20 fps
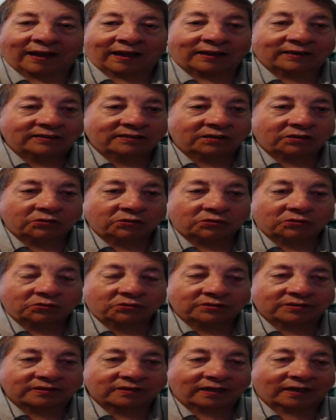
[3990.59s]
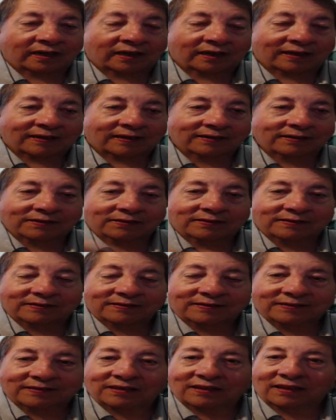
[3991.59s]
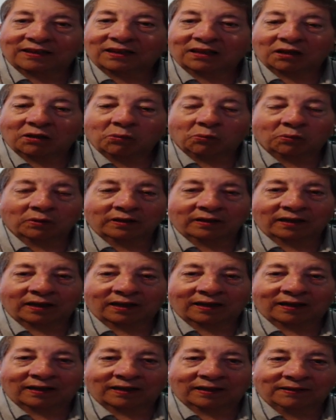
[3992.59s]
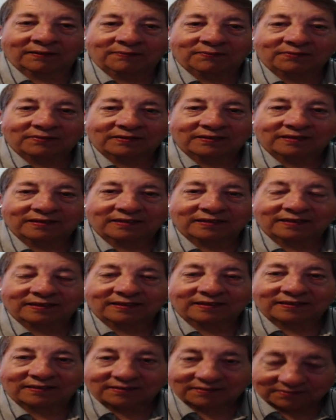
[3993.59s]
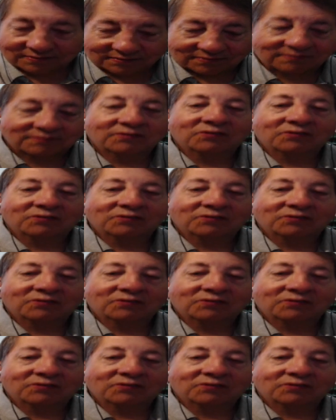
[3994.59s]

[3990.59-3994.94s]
Quit being separate and start being united.